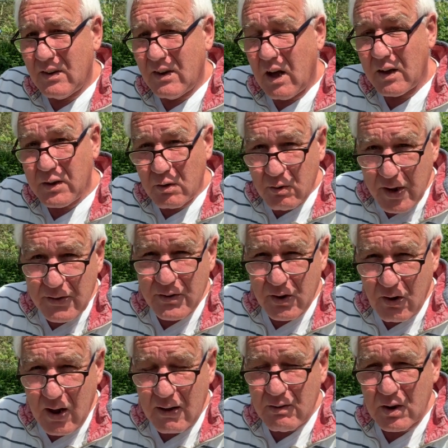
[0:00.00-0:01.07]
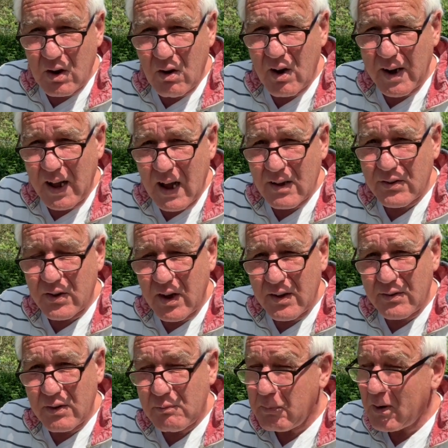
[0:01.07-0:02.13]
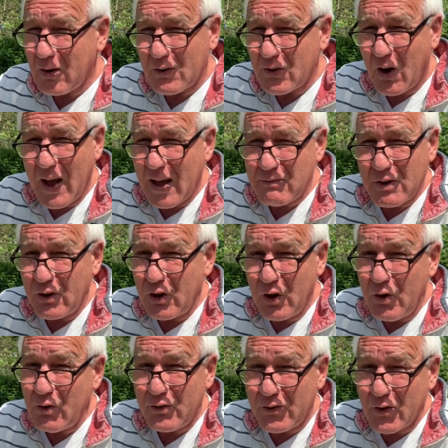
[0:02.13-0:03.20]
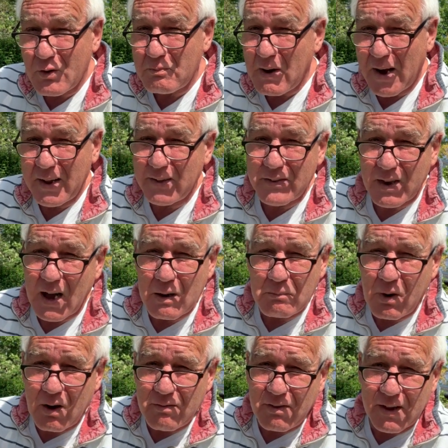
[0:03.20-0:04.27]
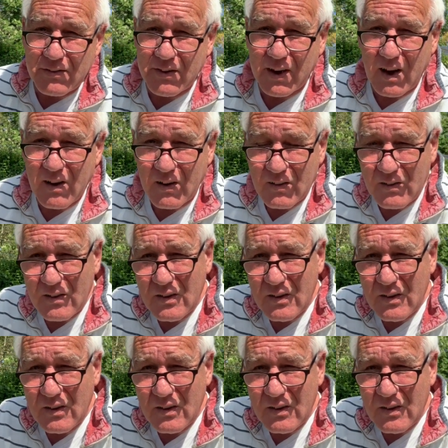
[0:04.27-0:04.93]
And the reason I haven't got any assets is because I haven't used your money to go and buy a fancy car